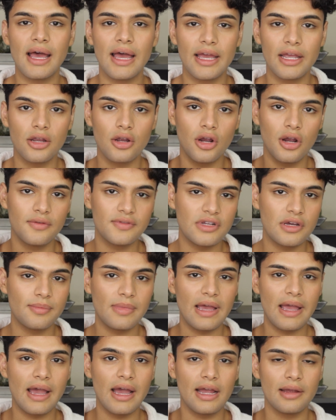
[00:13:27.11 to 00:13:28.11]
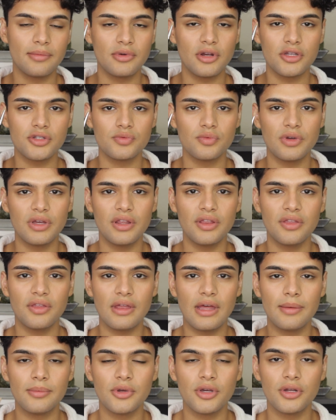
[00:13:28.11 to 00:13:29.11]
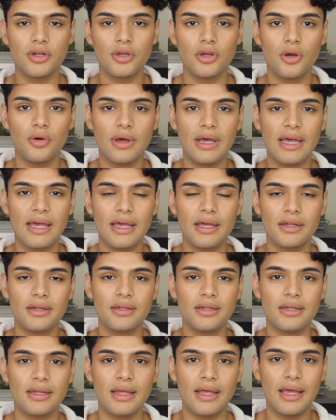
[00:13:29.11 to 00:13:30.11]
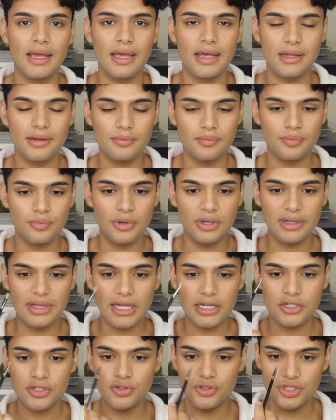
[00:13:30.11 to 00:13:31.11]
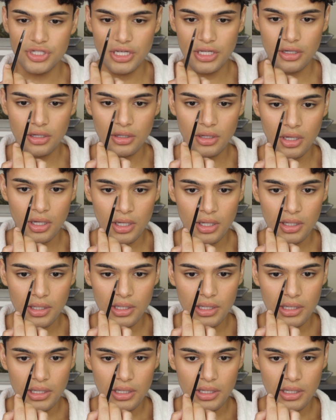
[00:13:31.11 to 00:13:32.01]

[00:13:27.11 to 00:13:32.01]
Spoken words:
I carved out my eyebrows with, I'm gonna go ahead and bring that Touche Claw